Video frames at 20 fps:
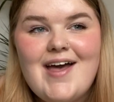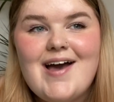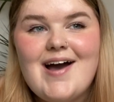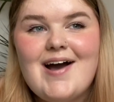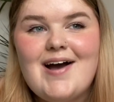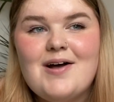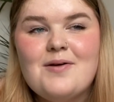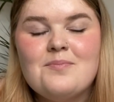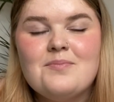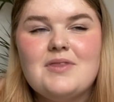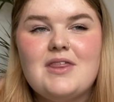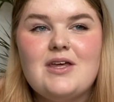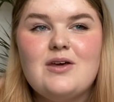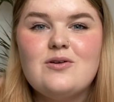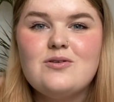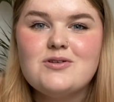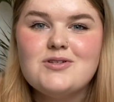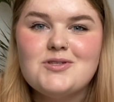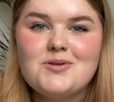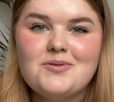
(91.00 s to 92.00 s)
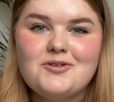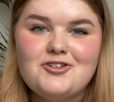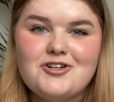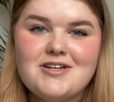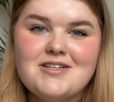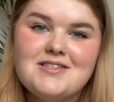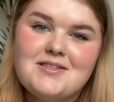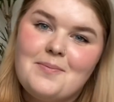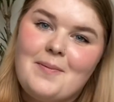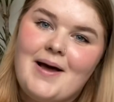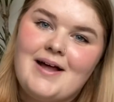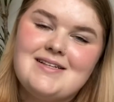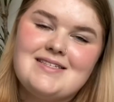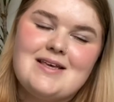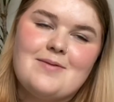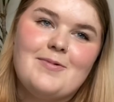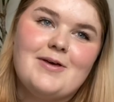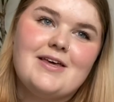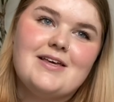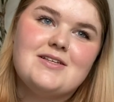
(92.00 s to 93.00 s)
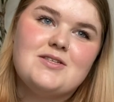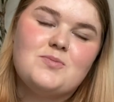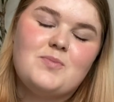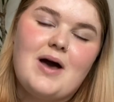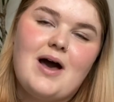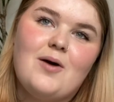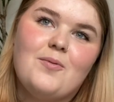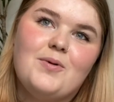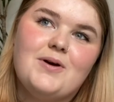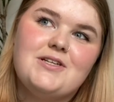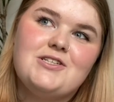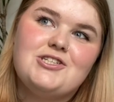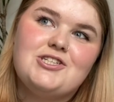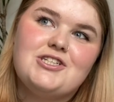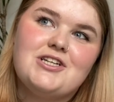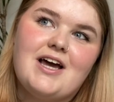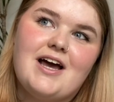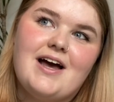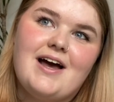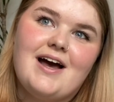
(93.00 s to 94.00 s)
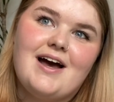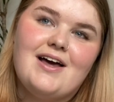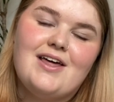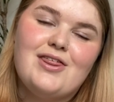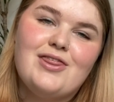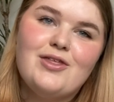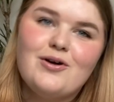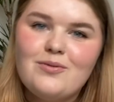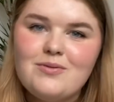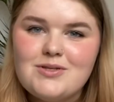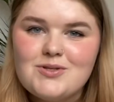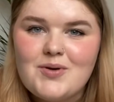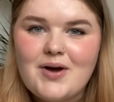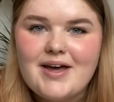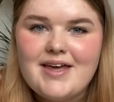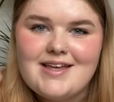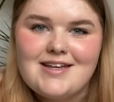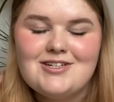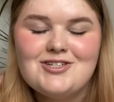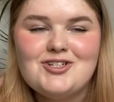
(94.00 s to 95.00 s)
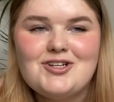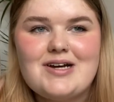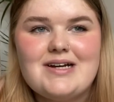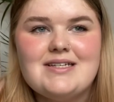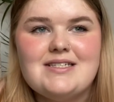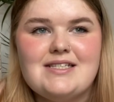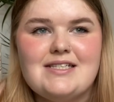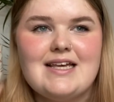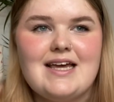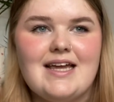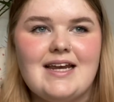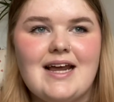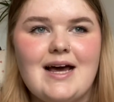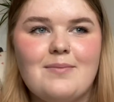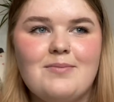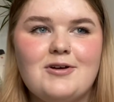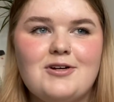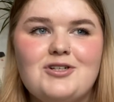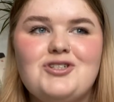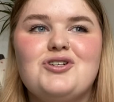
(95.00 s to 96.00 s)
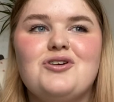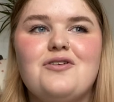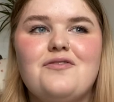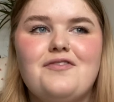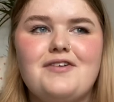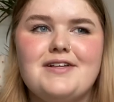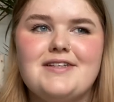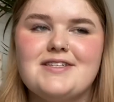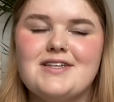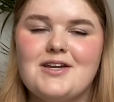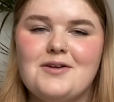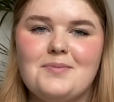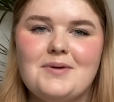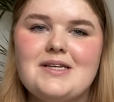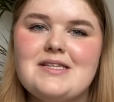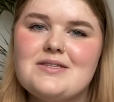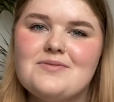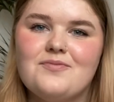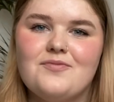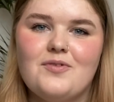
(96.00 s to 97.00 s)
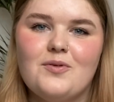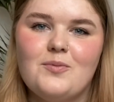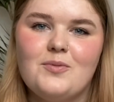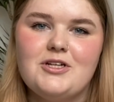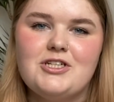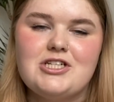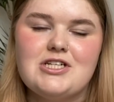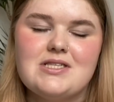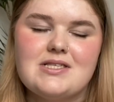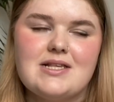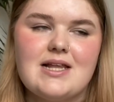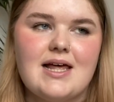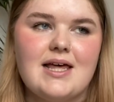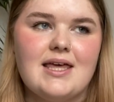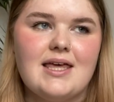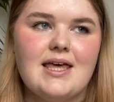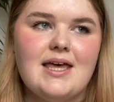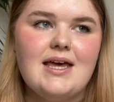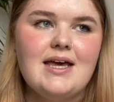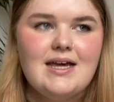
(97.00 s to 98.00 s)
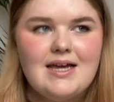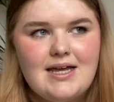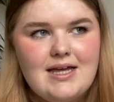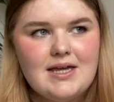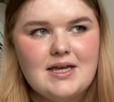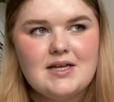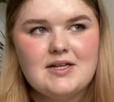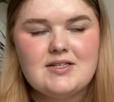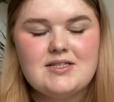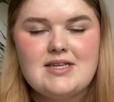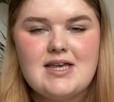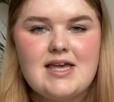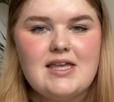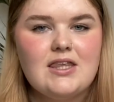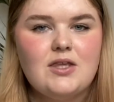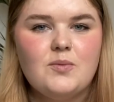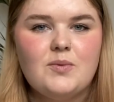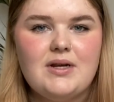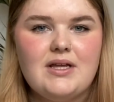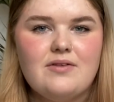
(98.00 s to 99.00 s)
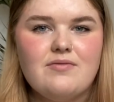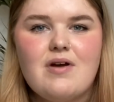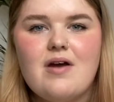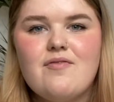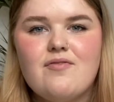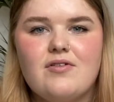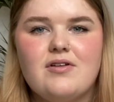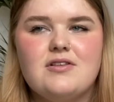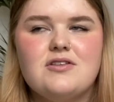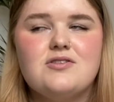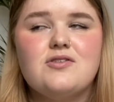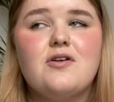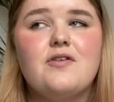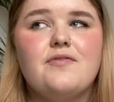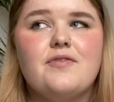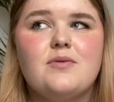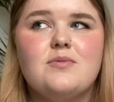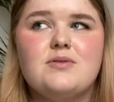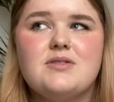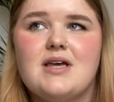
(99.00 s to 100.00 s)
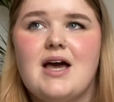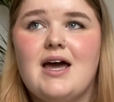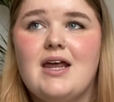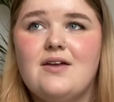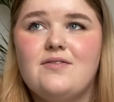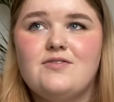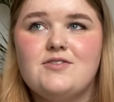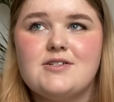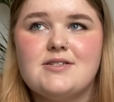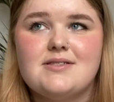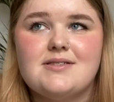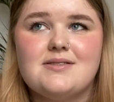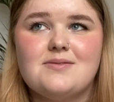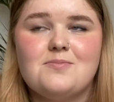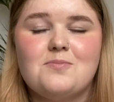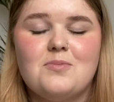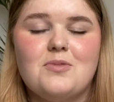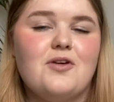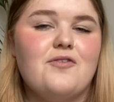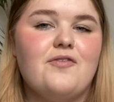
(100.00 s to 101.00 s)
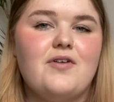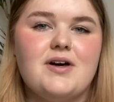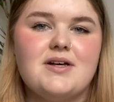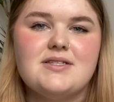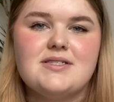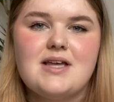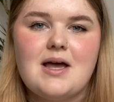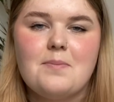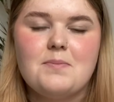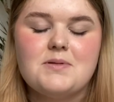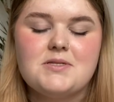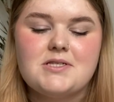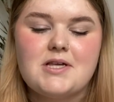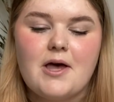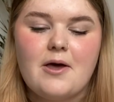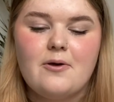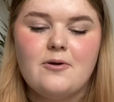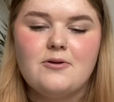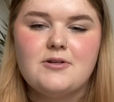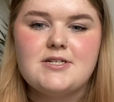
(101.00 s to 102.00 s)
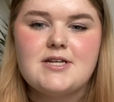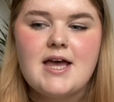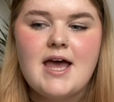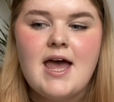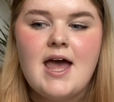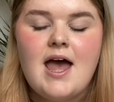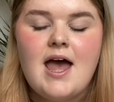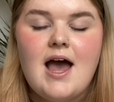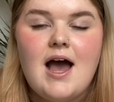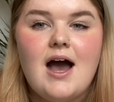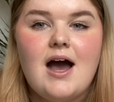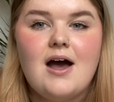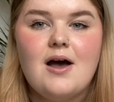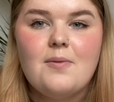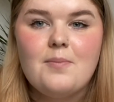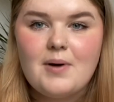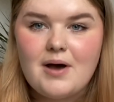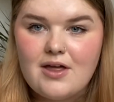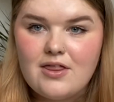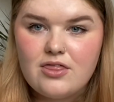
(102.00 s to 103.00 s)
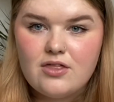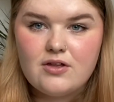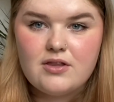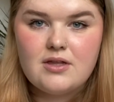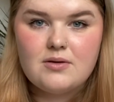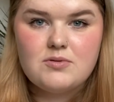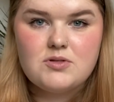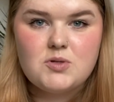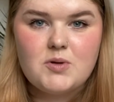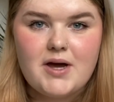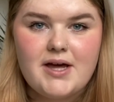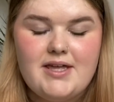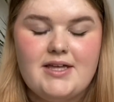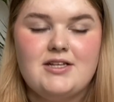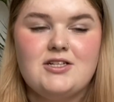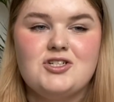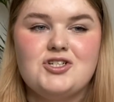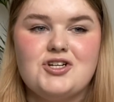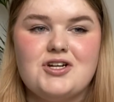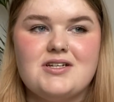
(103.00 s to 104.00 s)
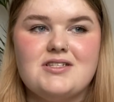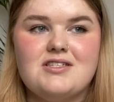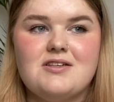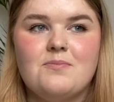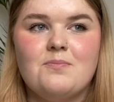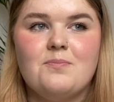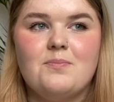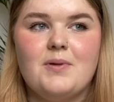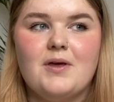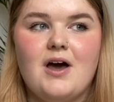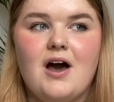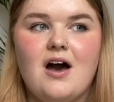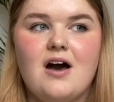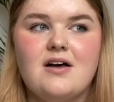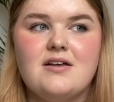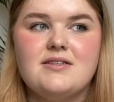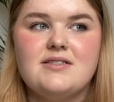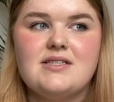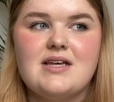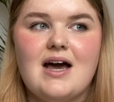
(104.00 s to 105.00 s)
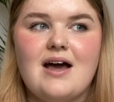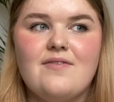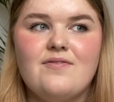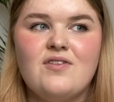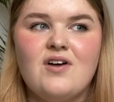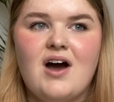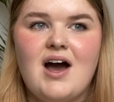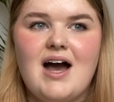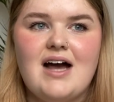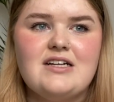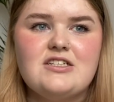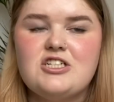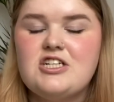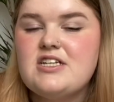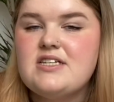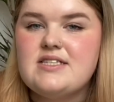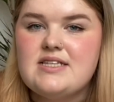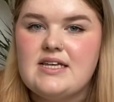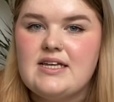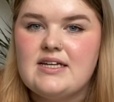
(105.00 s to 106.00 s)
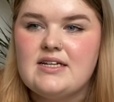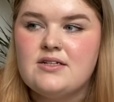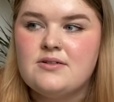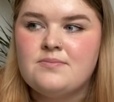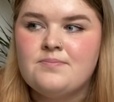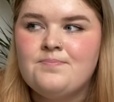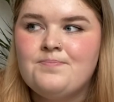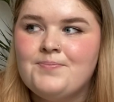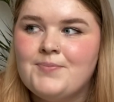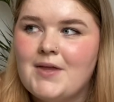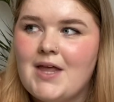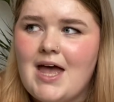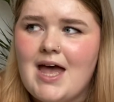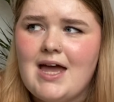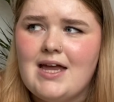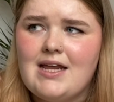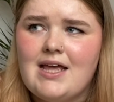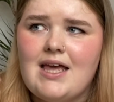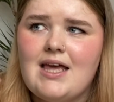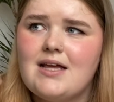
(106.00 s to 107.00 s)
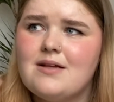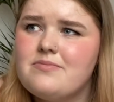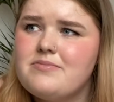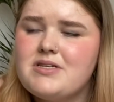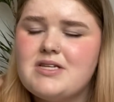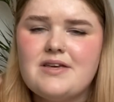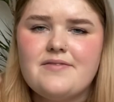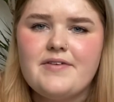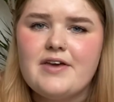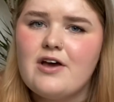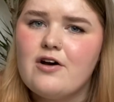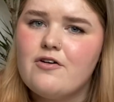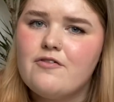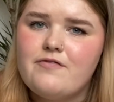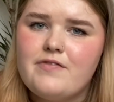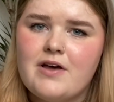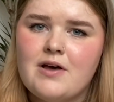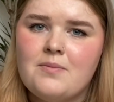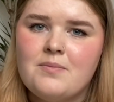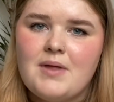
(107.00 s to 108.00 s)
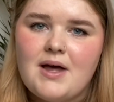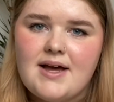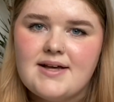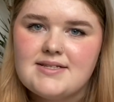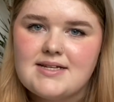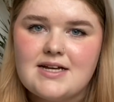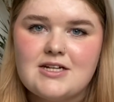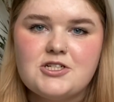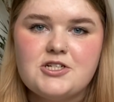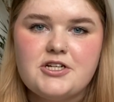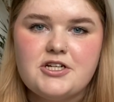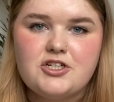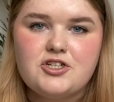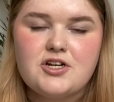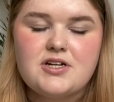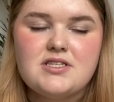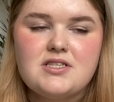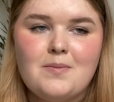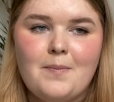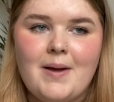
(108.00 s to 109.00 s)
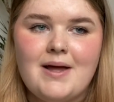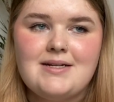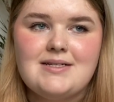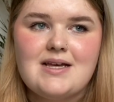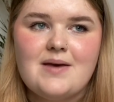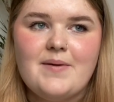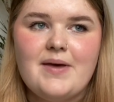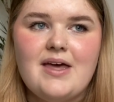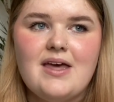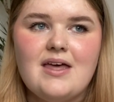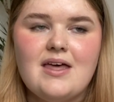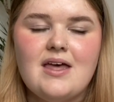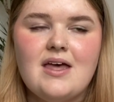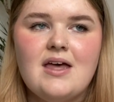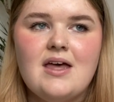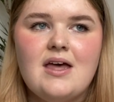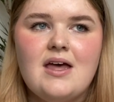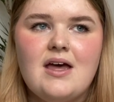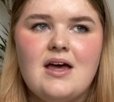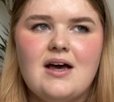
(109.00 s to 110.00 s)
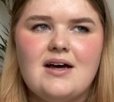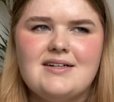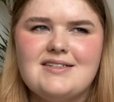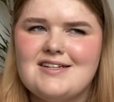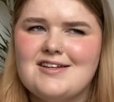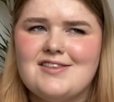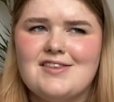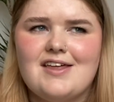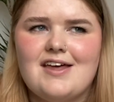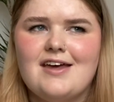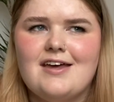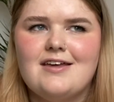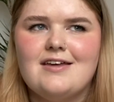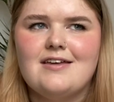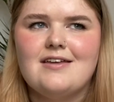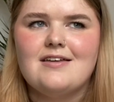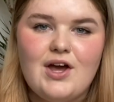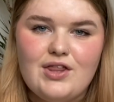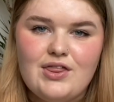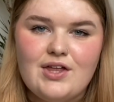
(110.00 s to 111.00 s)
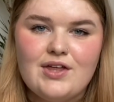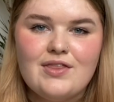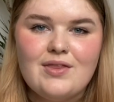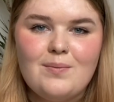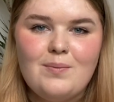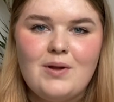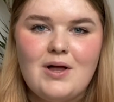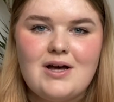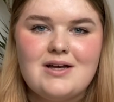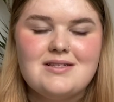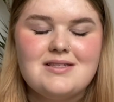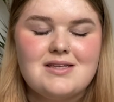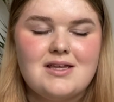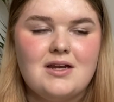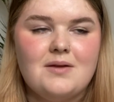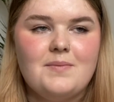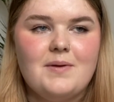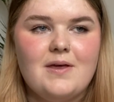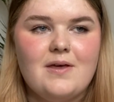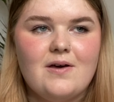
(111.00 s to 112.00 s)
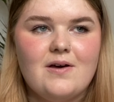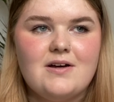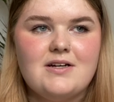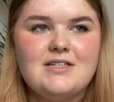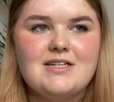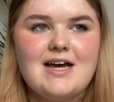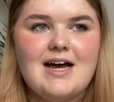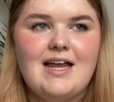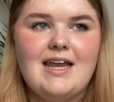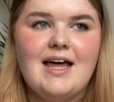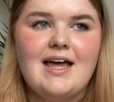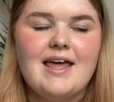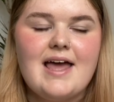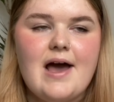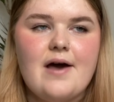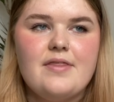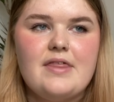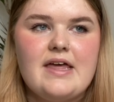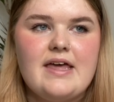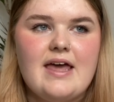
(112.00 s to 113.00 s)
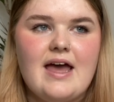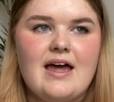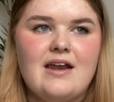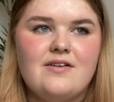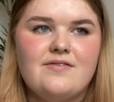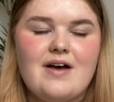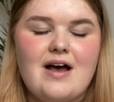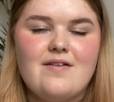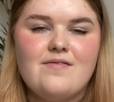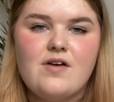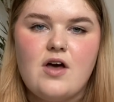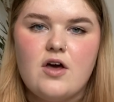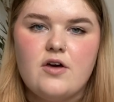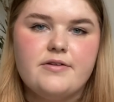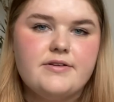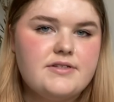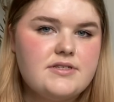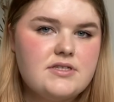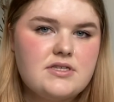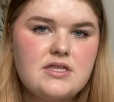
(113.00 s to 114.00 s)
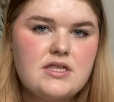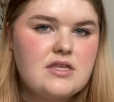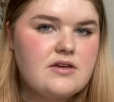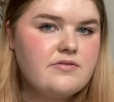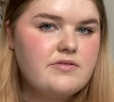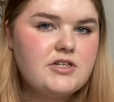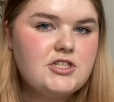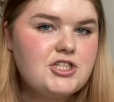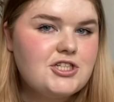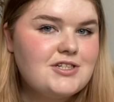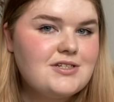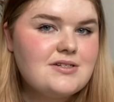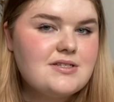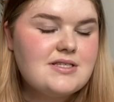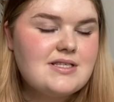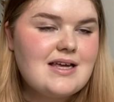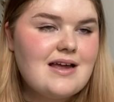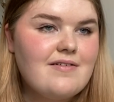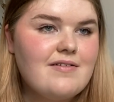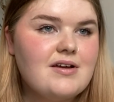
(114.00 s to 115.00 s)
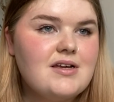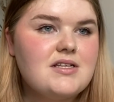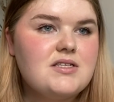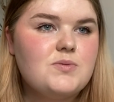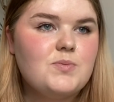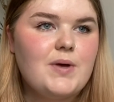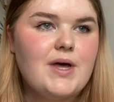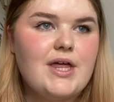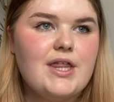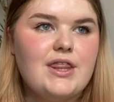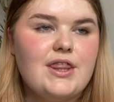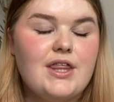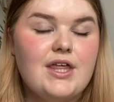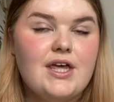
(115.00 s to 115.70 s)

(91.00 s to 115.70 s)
They also address the pandemic as well, which I thought was quite interesting. I'm not sure if it's going to be something which is like continually referenced, or if it was kind of just the first episode. But I thought that was quite interesting because I've not actually seen any TV or film that has actually addressed the pandemic, I don't think. I think the plot is going to be good. I like how they kind of have odes to the original series with